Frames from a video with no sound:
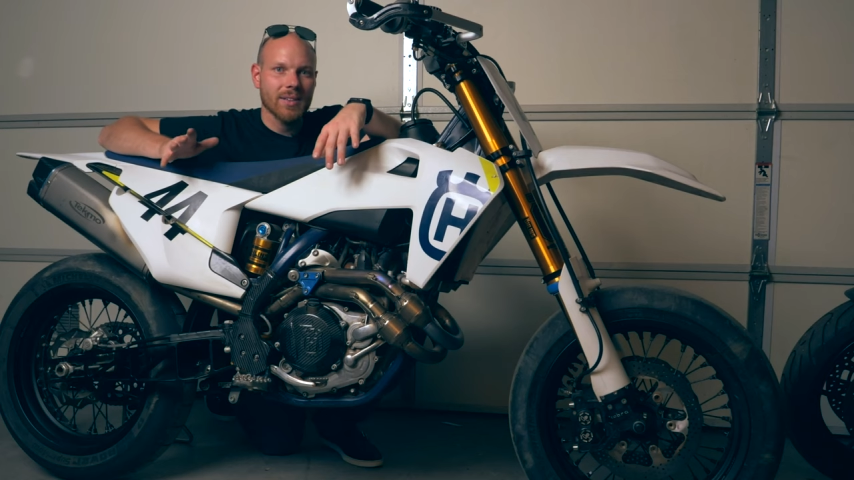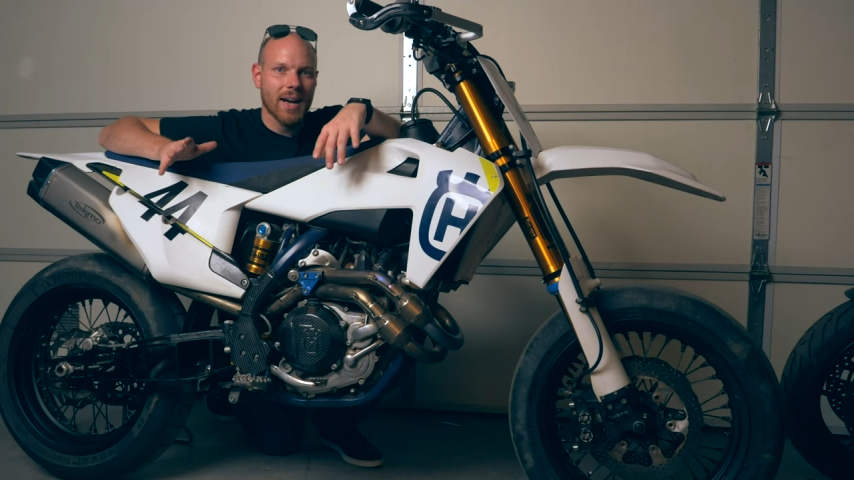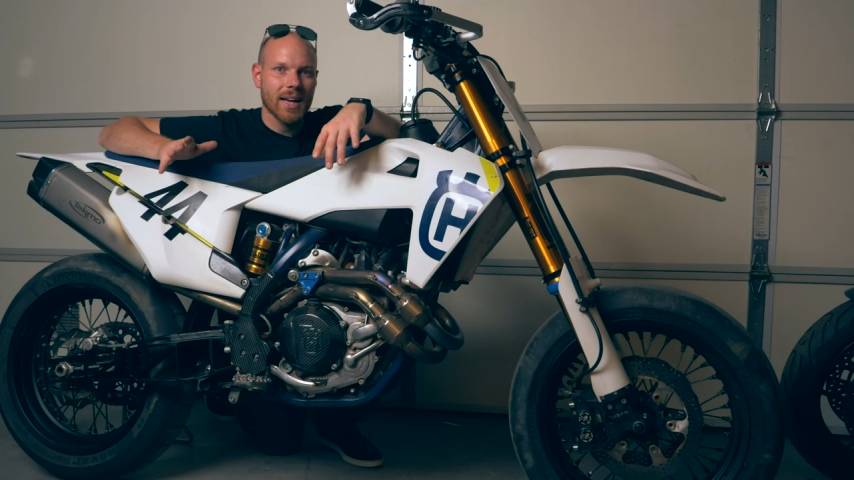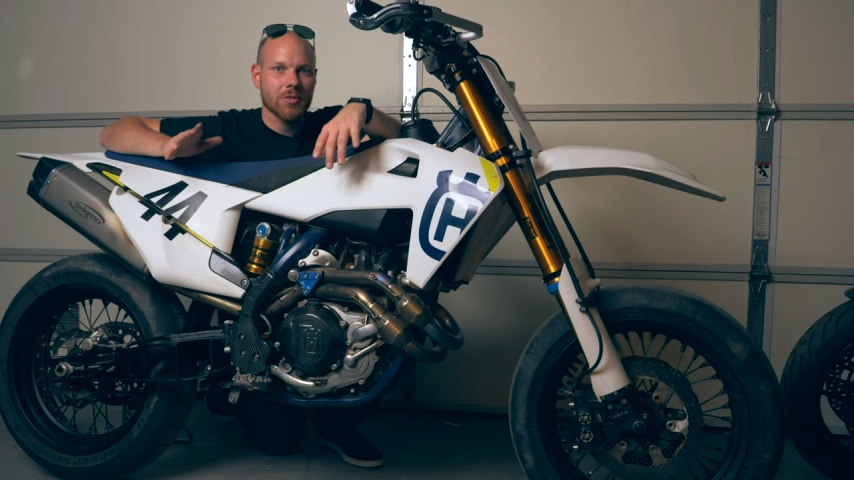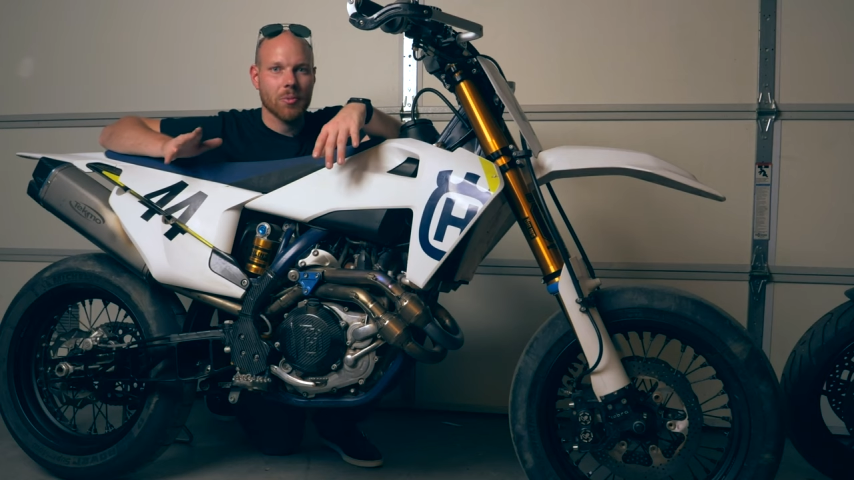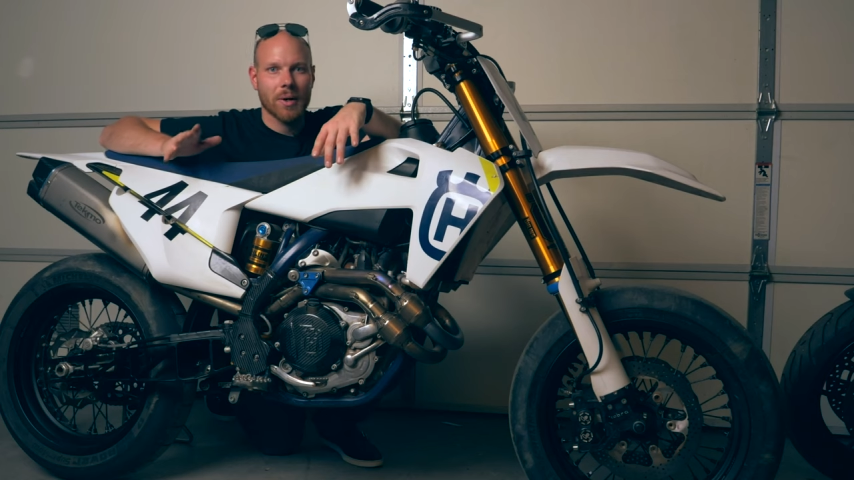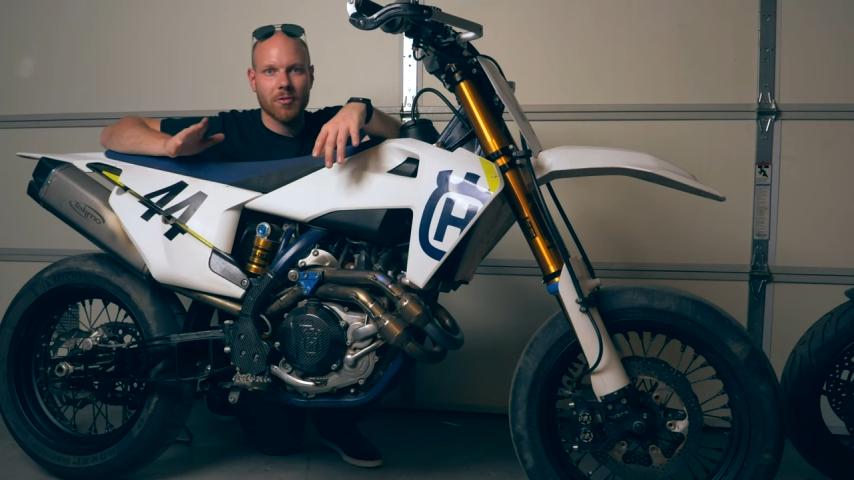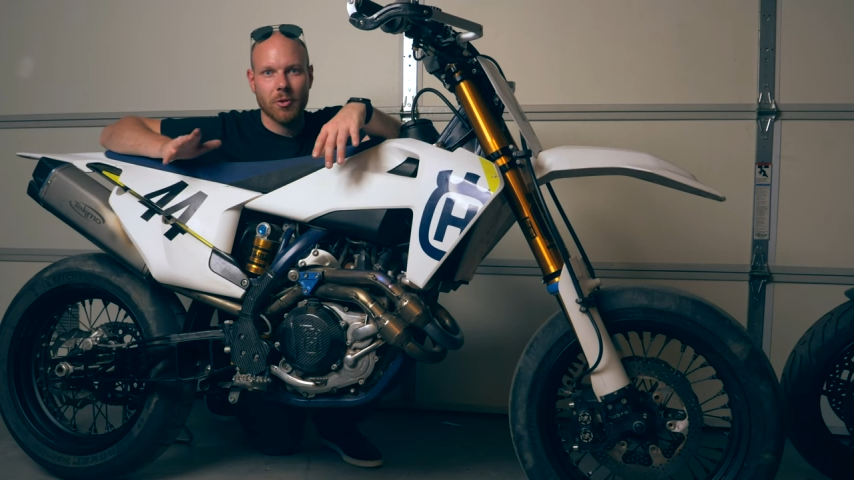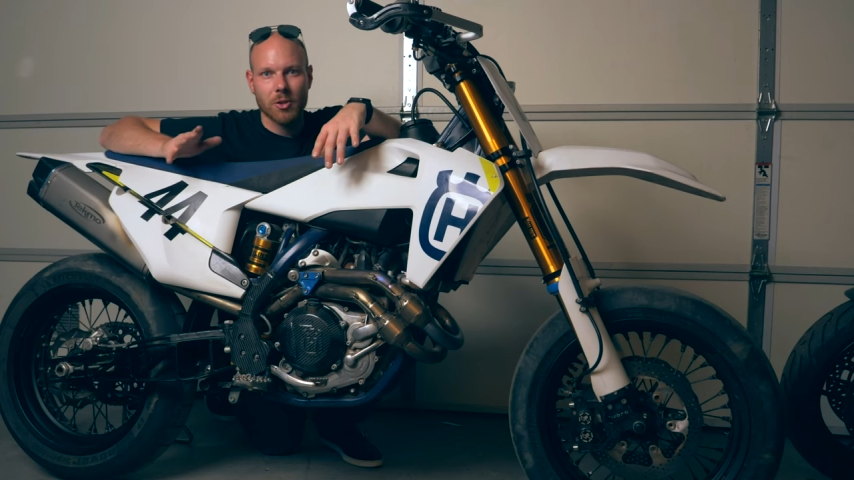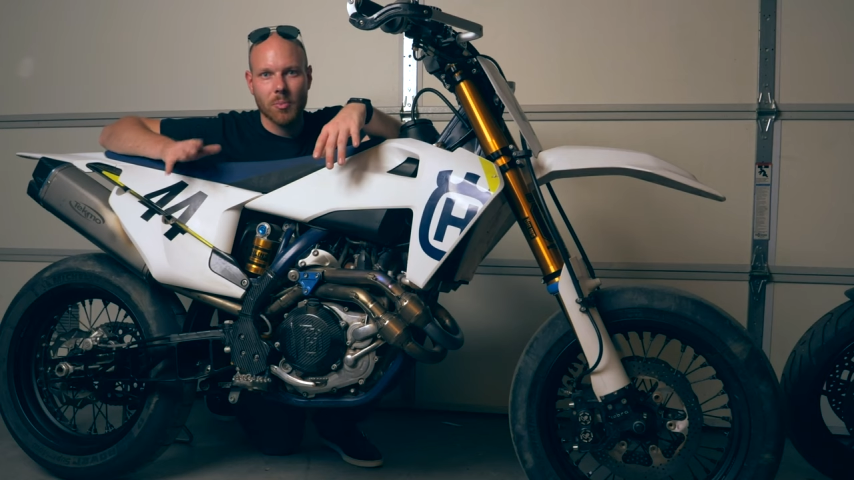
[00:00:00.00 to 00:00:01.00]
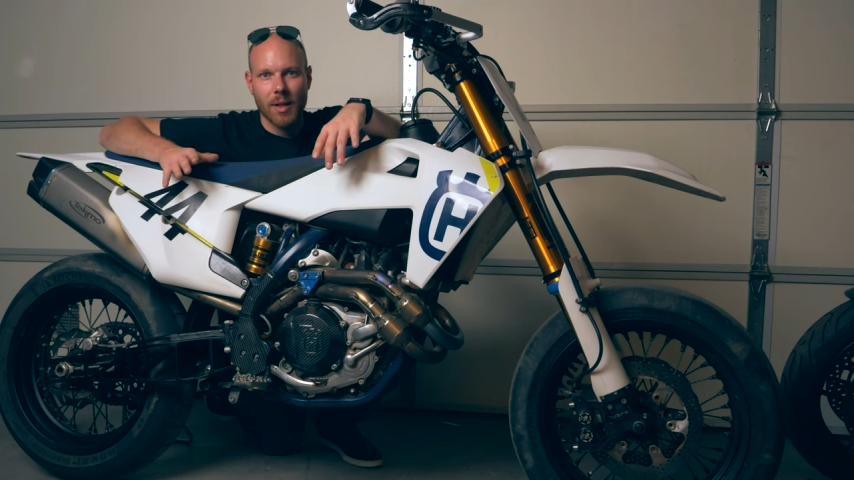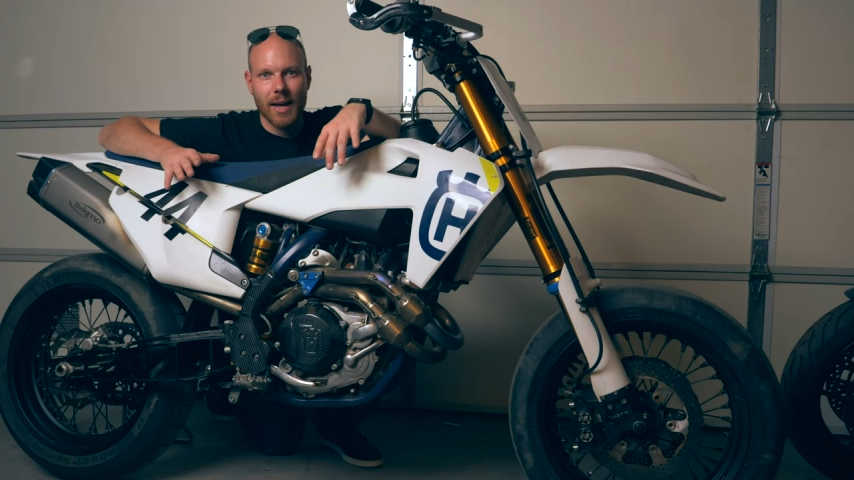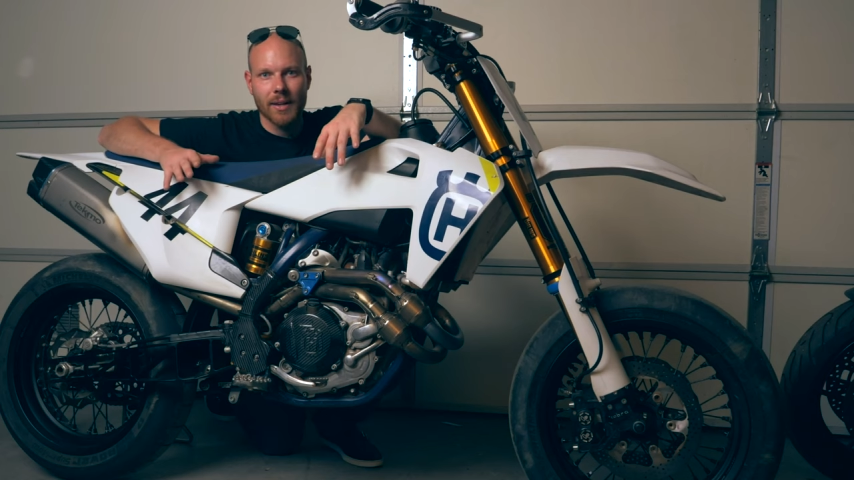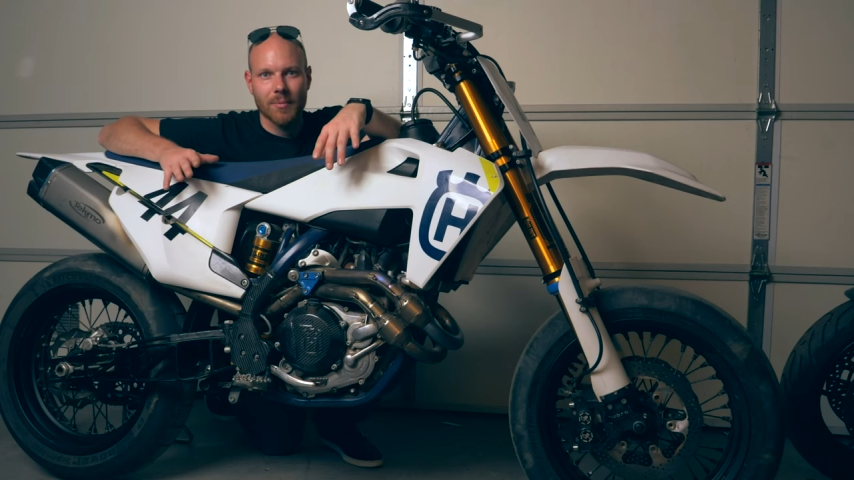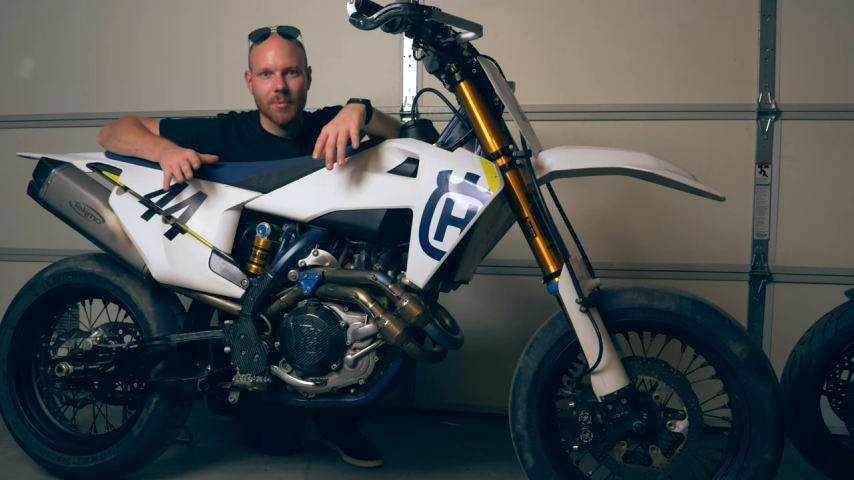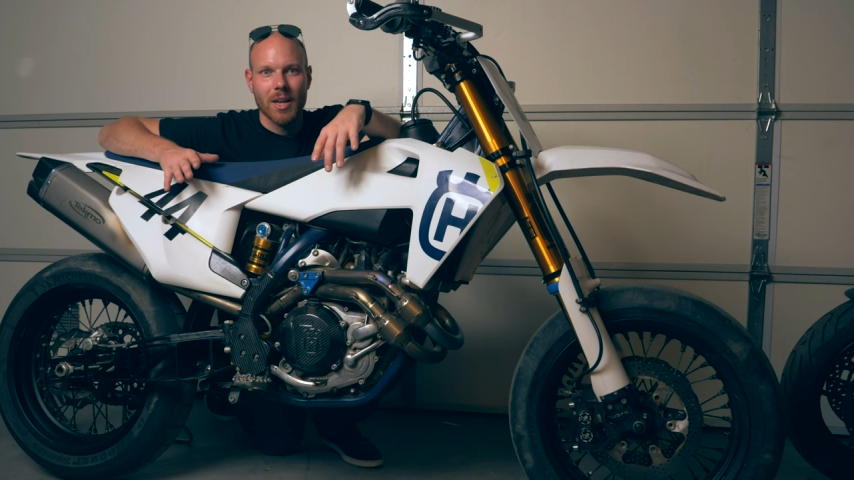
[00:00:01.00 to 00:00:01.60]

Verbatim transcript: lot from my first plan.